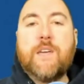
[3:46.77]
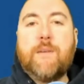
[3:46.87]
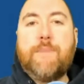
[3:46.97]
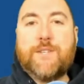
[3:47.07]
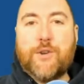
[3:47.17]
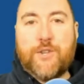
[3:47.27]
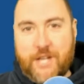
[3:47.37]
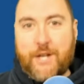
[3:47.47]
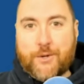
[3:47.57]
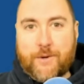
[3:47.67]
Mr.
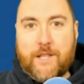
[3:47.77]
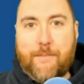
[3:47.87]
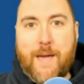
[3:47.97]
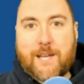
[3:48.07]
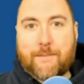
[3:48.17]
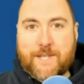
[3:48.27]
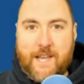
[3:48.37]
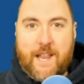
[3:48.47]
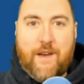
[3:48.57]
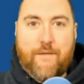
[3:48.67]
Gentry, the backup
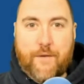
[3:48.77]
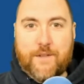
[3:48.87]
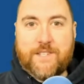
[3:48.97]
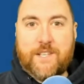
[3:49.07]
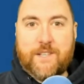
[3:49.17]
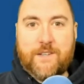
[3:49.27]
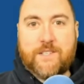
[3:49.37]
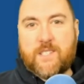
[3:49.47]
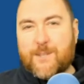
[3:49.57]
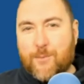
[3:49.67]
tight end for the
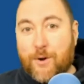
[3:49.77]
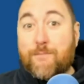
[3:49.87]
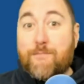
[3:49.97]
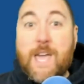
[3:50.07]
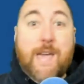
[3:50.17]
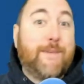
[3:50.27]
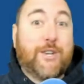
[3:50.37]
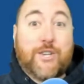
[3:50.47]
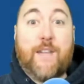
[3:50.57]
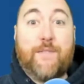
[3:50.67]
Steelers, is worth maybe a
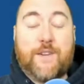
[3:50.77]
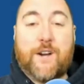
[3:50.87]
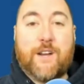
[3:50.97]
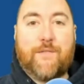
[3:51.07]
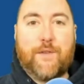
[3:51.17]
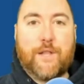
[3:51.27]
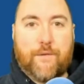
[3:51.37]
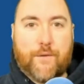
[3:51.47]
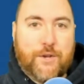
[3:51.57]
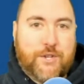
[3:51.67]
shot in the dark if you're
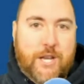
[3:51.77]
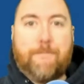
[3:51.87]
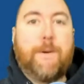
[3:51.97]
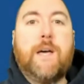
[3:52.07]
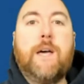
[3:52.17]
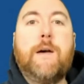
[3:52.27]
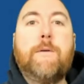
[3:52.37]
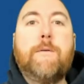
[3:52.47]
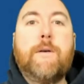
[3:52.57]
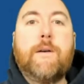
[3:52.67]
looking for a cheap,
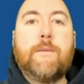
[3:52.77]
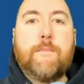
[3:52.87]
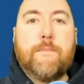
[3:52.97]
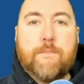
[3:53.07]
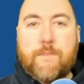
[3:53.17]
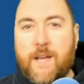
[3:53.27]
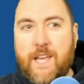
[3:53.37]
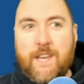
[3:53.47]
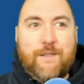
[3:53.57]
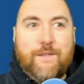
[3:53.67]

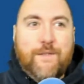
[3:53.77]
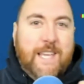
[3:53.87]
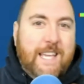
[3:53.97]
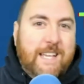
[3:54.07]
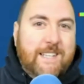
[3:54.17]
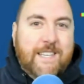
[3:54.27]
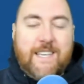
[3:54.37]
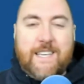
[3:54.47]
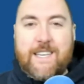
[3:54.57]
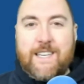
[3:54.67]
kind of
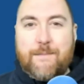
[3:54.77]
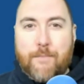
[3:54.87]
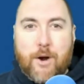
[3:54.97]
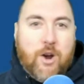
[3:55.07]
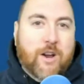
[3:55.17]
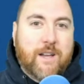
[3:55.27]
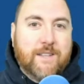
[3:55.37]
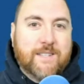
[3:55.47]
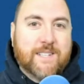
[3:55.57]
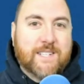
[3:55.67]
easy mark
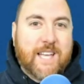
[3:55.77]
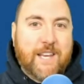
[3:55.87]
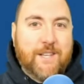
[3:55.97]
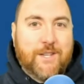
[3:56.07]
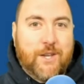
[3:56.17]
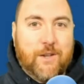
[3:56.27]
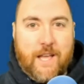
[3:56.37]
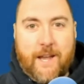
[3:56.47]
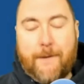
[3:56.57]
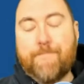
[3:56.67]
to slide into your
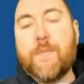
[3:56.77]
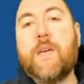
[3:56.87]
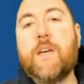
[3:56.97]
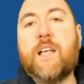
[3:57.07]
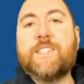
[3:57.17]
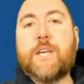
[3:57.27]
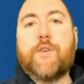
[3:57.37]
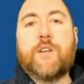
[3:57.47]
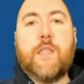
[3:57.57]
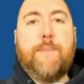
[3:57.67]
lineup. Now let's head
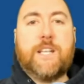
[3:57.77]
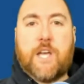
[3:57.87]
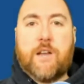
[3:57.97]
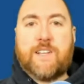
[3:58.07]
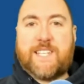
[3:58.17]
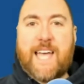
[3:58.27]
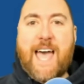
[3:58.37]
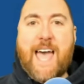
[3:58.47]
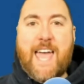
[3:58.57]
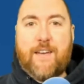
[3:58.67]
over to the Minnesota
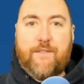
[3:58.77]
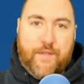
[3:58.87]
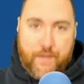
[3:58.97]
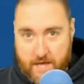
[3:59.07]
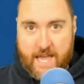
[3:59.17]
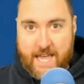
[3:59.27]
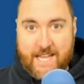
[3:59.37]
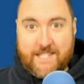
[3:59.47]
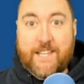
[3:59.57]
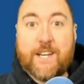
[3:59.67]
side of
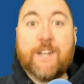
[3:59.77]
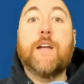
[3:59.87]
things here.